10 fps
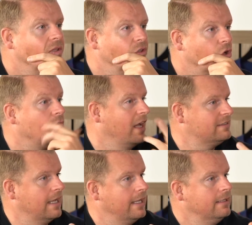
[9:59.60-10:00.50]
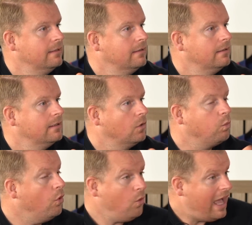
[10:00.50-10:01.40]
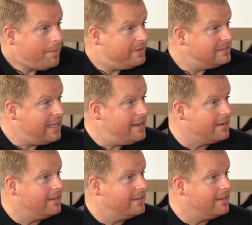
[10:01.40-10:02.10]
Ugarte. What happens then?